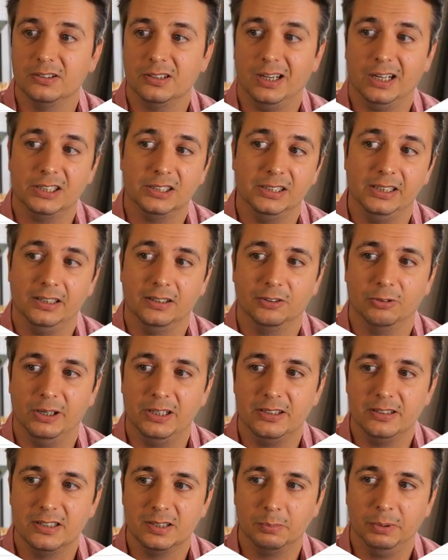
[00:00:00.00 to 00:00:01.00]
I actually
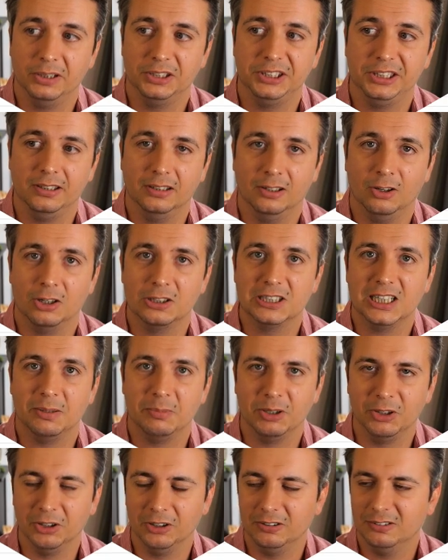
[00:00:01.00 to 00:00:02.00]
created the spreadsheet a long time
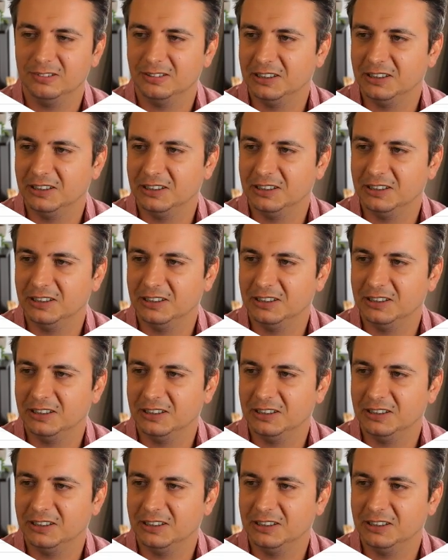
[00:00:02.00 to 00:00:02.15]
ago,